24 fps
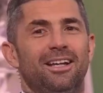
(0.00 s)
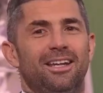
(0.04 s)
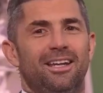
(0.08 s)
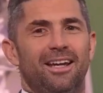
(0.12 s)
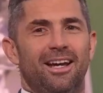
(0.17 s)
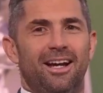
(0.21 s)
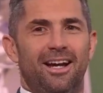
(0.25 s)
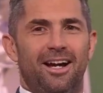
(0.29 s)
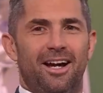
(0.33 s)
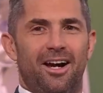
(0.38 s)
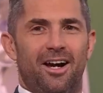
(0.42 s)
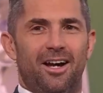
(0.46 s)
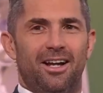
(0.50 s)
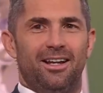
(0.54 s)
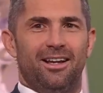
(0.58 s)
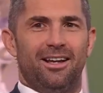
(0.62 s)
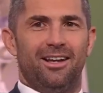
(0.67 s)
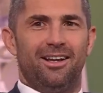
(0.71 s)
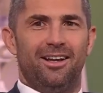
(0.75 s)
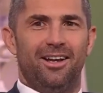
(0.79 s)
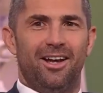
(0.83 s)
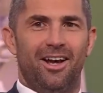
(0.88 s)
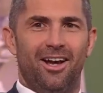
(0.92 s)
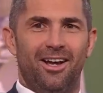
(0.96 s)
Yeah,
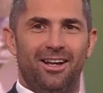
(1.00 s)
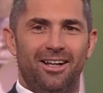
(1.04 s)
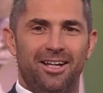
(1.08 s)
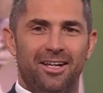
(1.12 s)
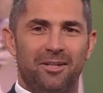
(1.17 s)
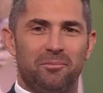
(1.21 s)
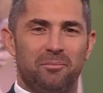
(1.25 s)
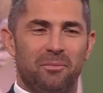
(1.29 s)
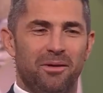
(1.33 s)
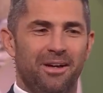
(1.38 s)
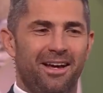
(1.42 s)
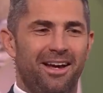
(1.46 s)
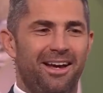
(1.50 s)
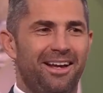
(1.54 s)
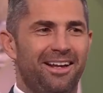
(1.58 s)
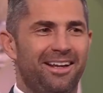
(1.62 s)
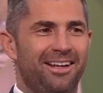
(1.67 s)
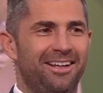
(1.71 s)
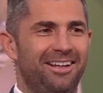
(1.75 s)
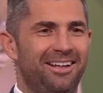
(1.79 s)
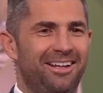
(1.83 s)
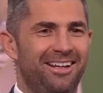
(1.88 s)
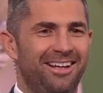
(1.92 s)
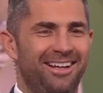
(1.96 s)
I'll eat my hat.